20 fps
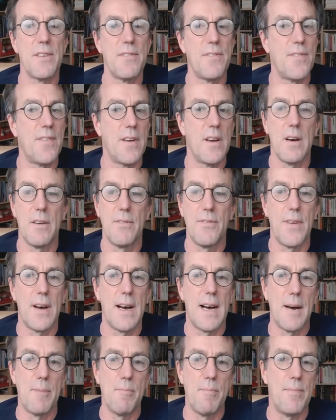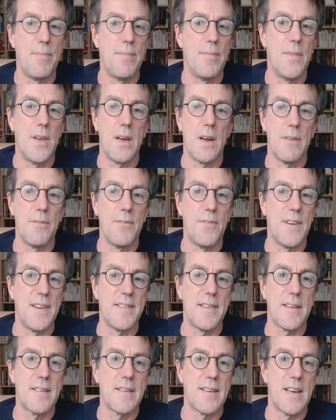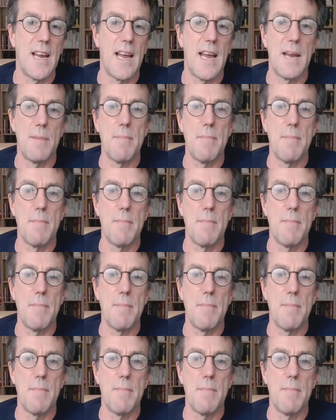of physics and